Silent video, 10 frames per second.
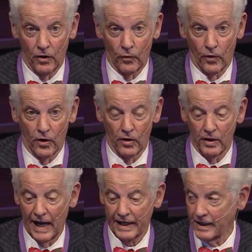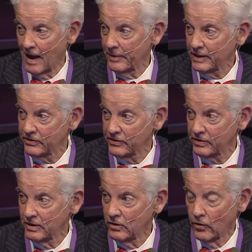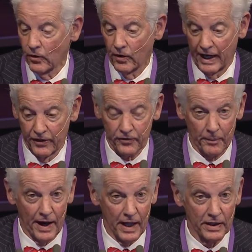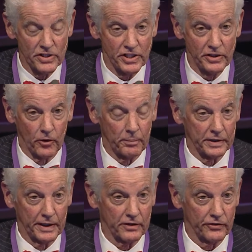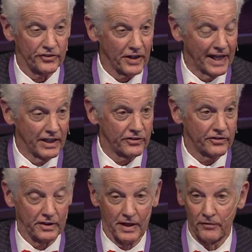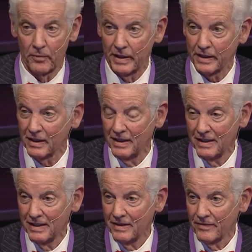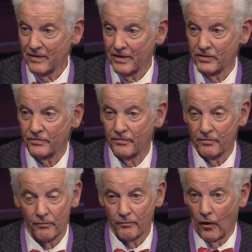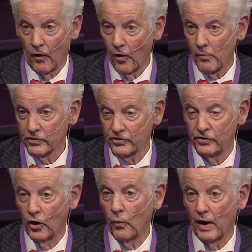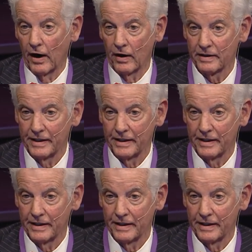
or economics, or anthropology, or political science and government. There's almost nowhere